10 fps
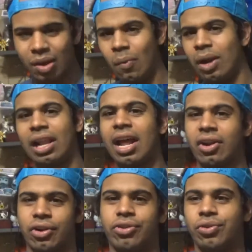what a lot of
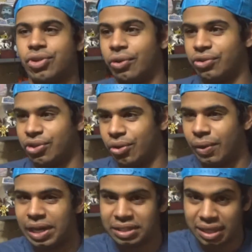cartoon shows do
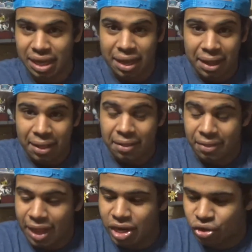is
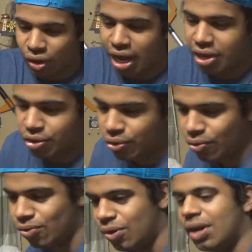they try
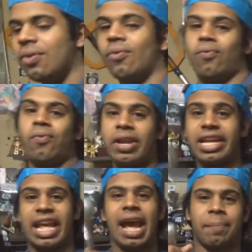to
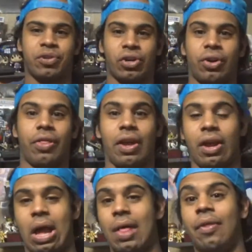recapture
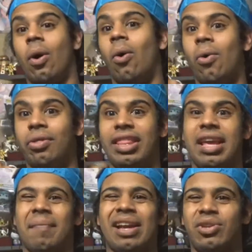the the old
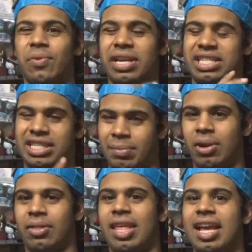thing by doing
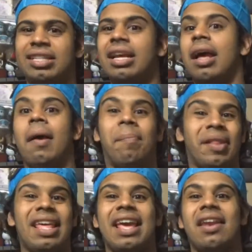similar things,
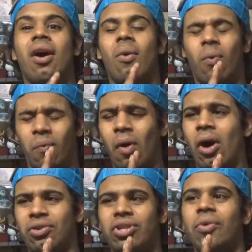but then
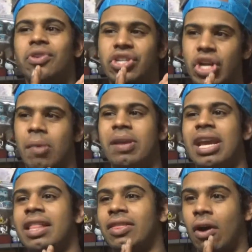also dumbing
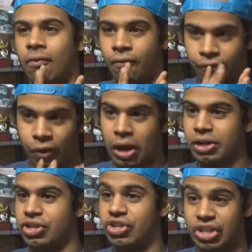it the
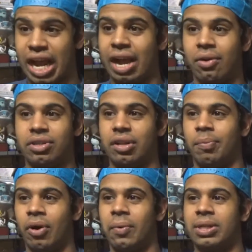fudge down to the
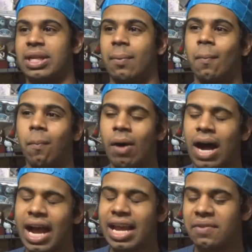point where it's like,
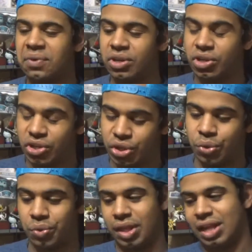why even
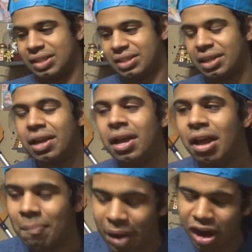do this?
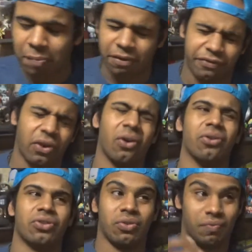Powerpuff
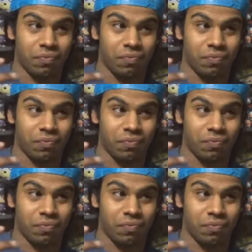Girls